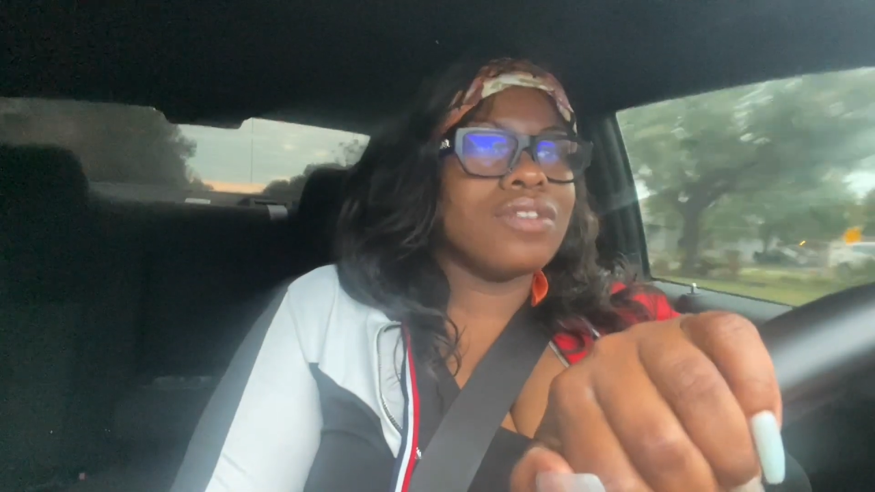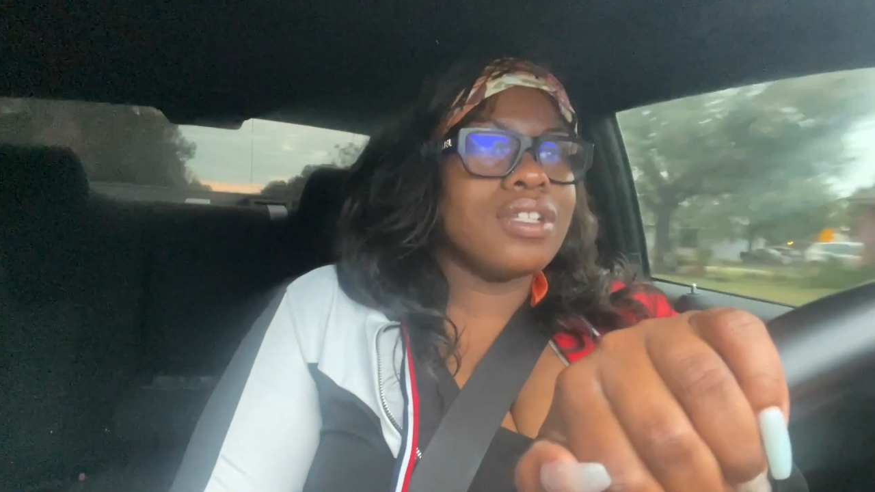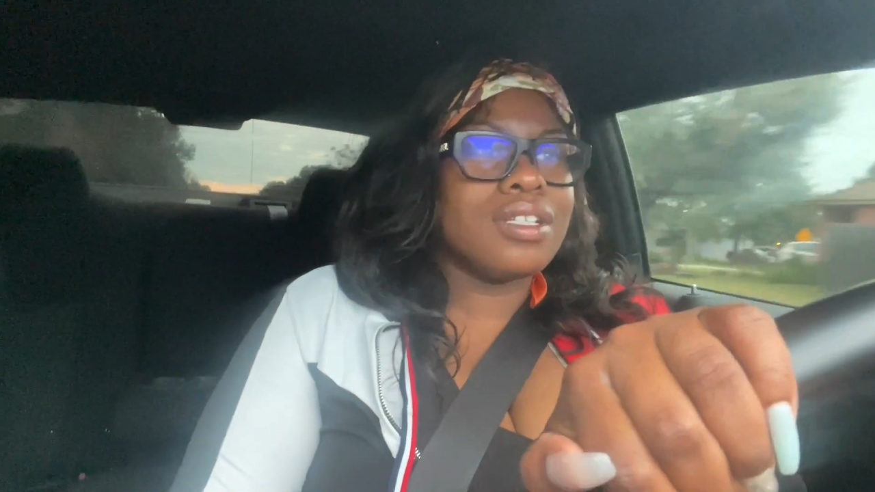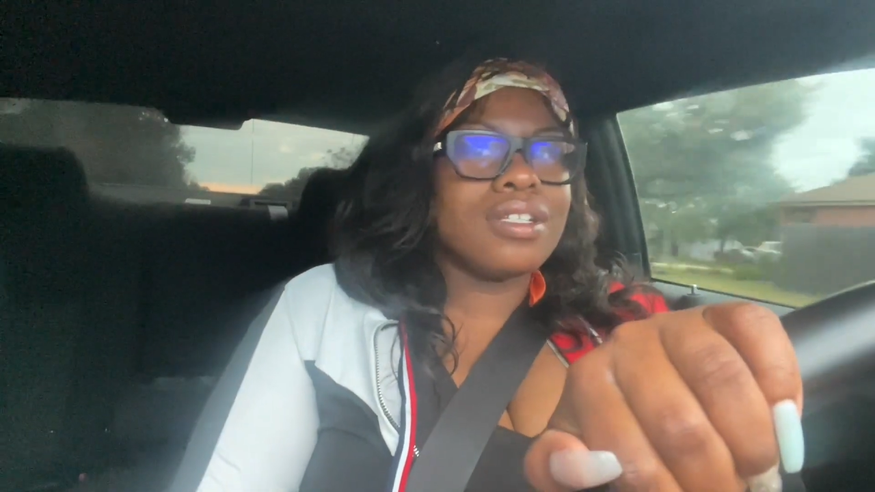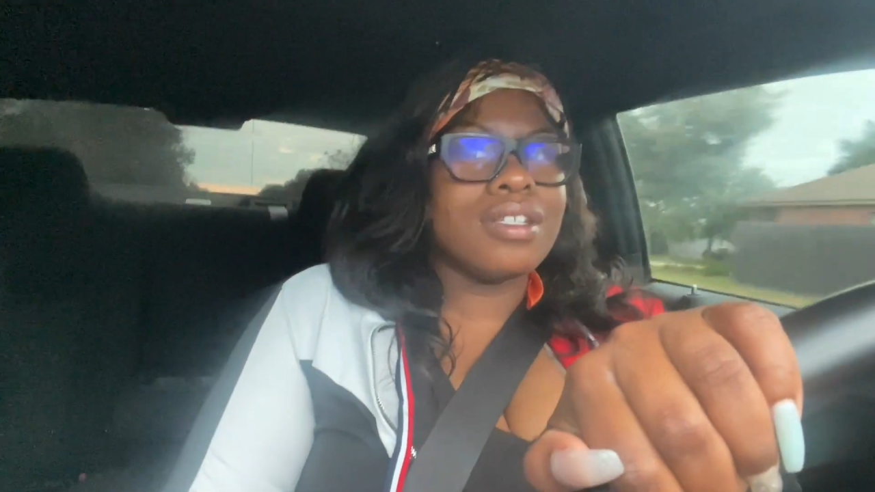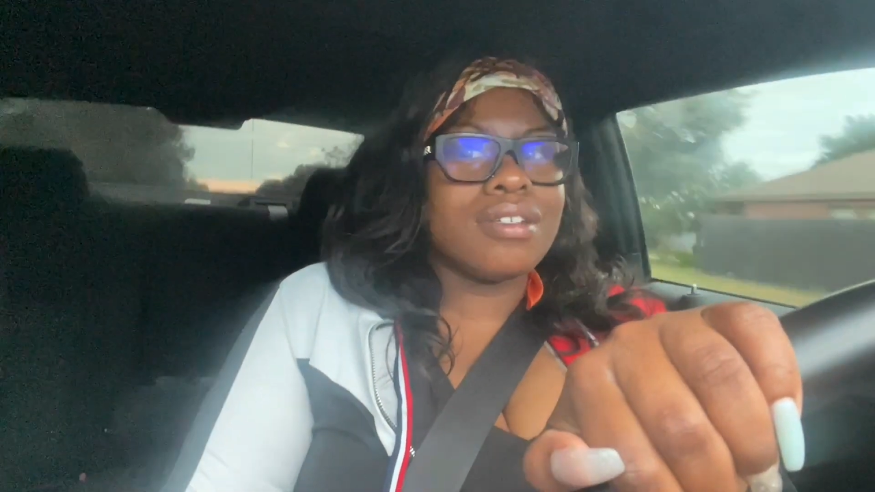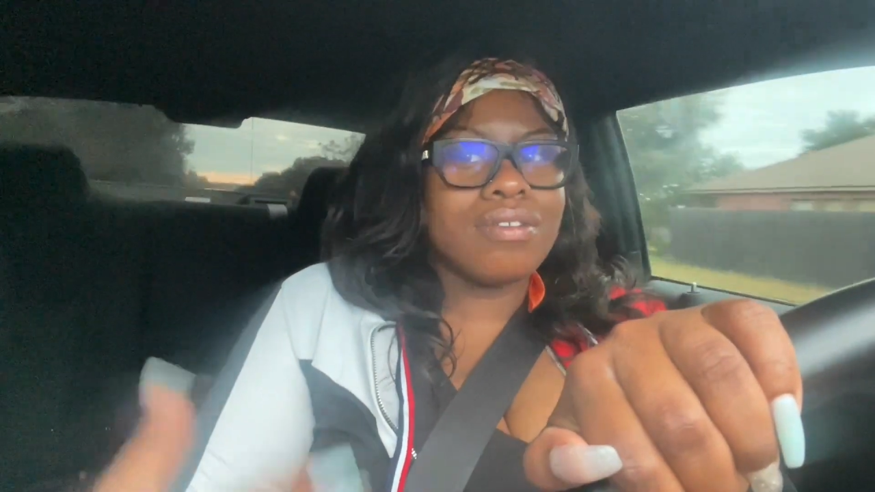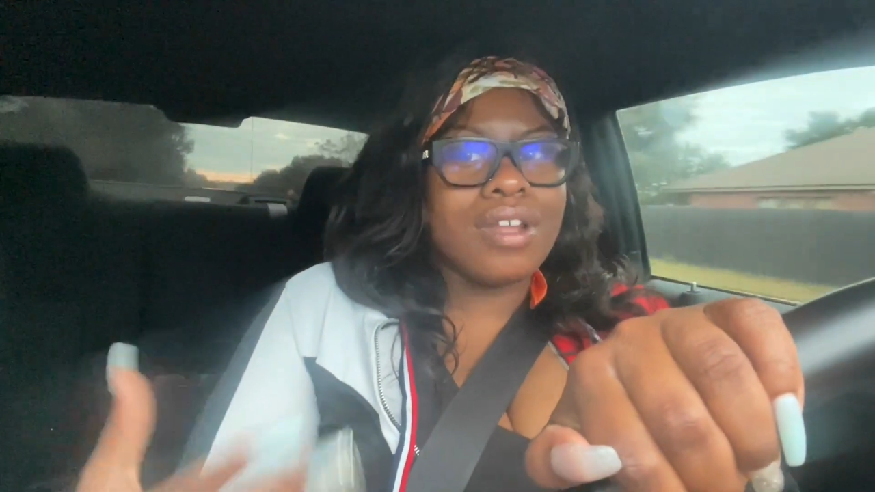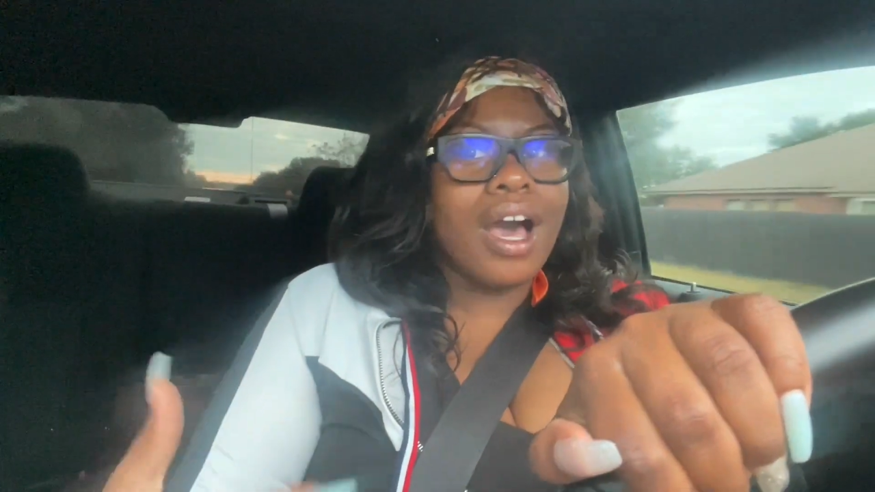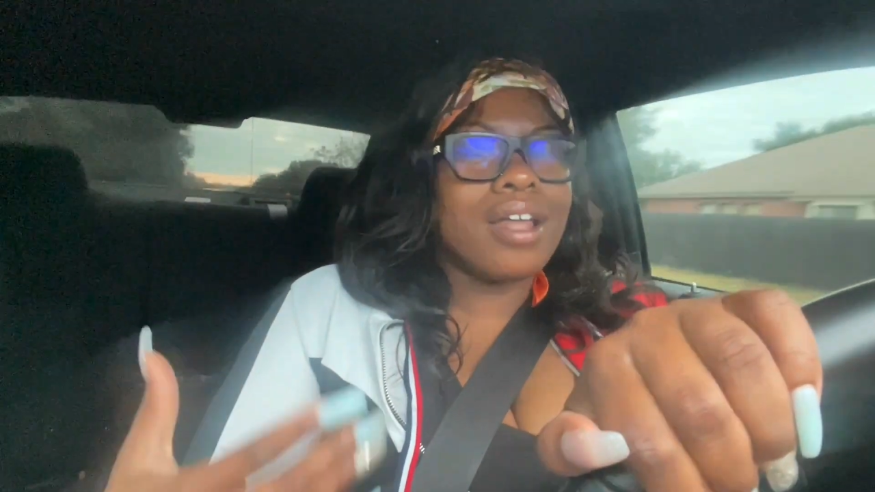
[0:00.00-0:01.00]
this is
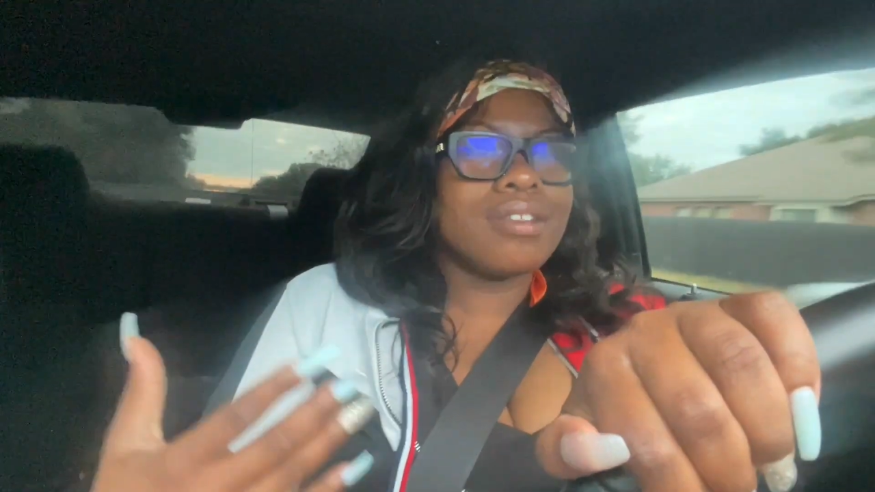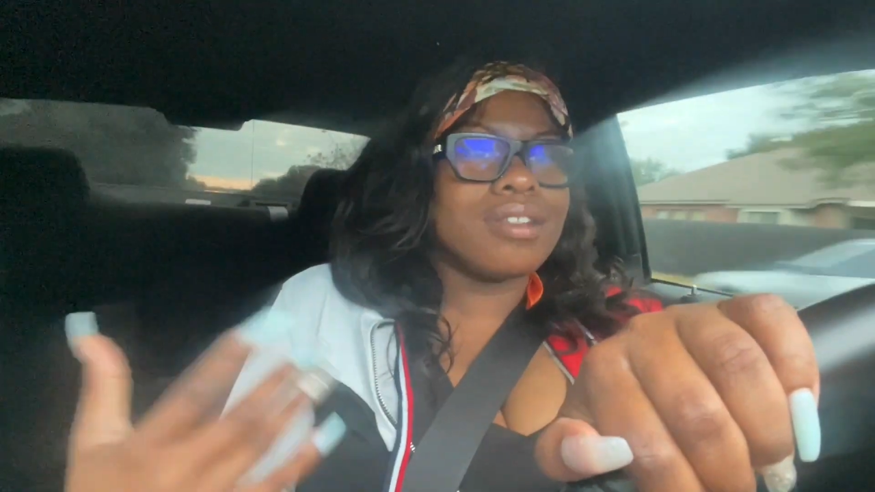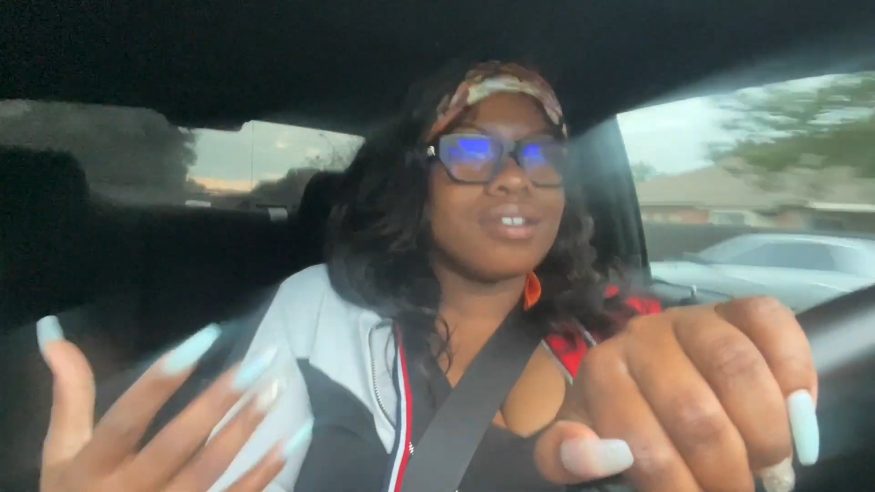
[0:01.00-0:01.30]
not the